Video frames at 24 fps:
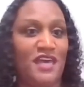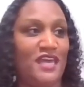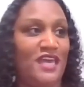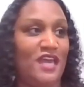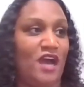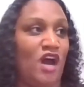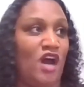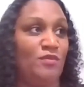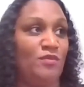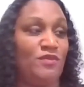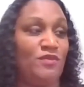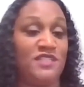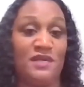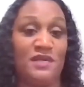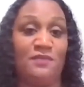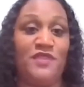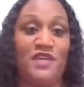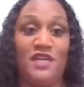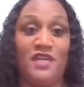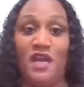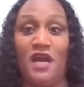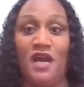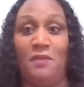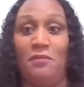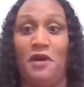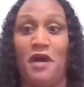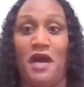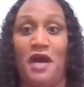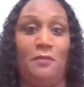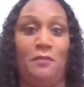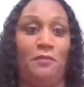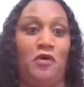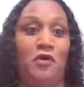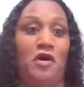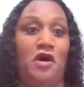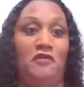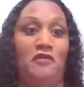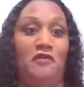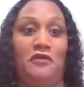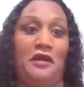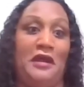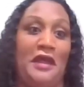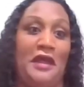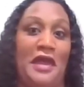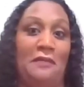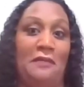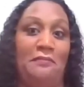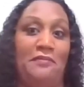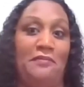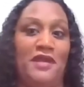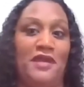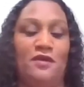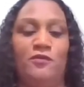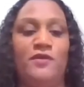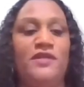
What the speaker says: something gonna pop off or happen.